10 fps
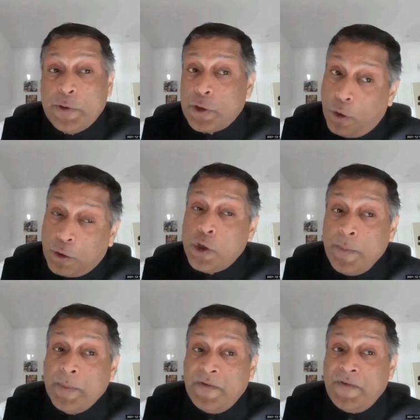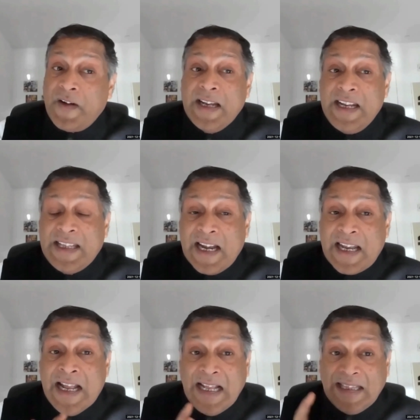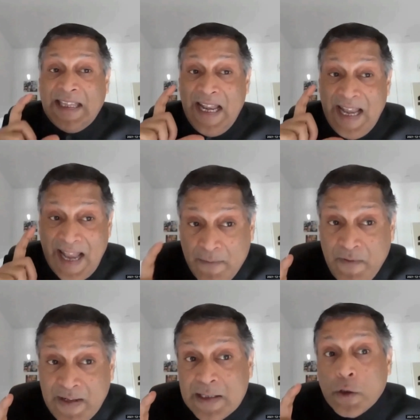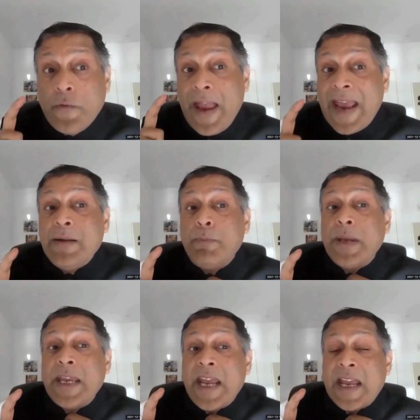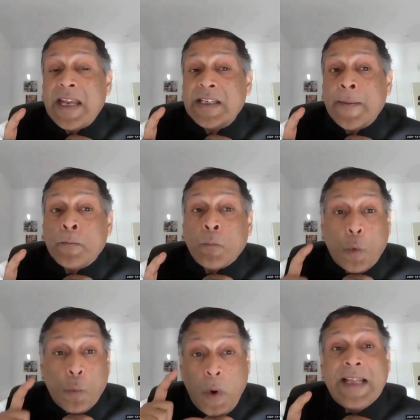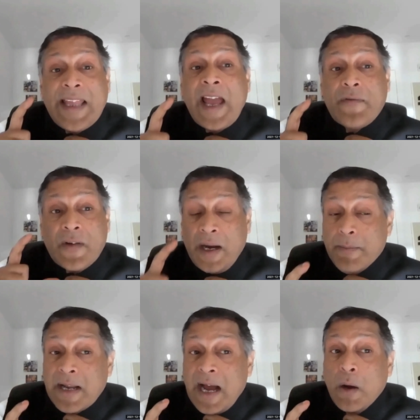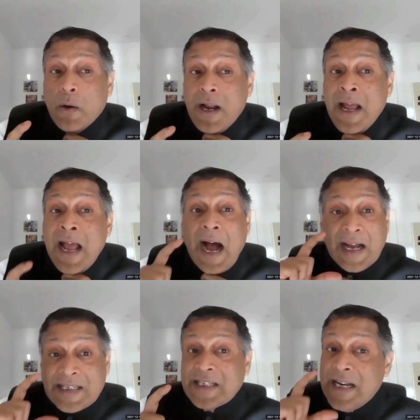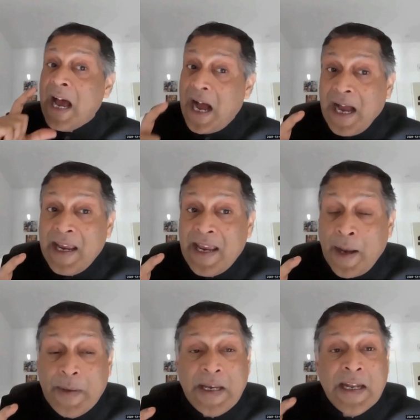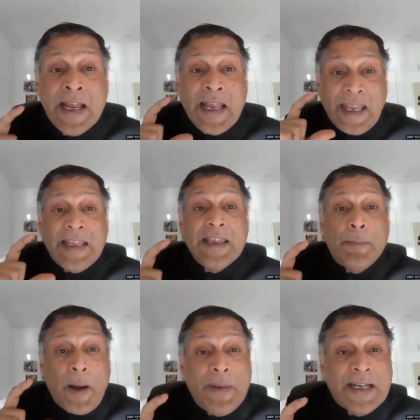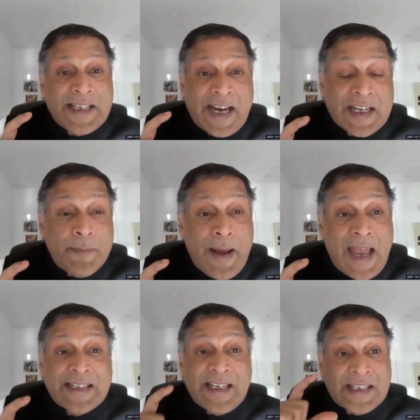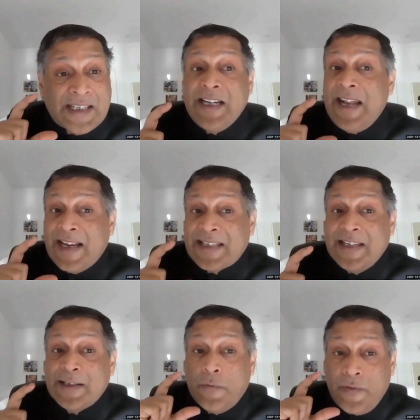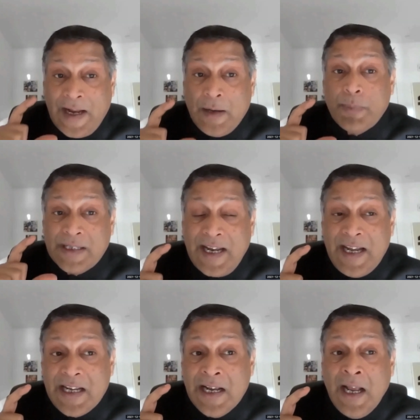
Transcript: should also remember finally that the levels of NPAs, while they have come down, are still high. I mean, in the public sector banks, they're still in excess of 10%.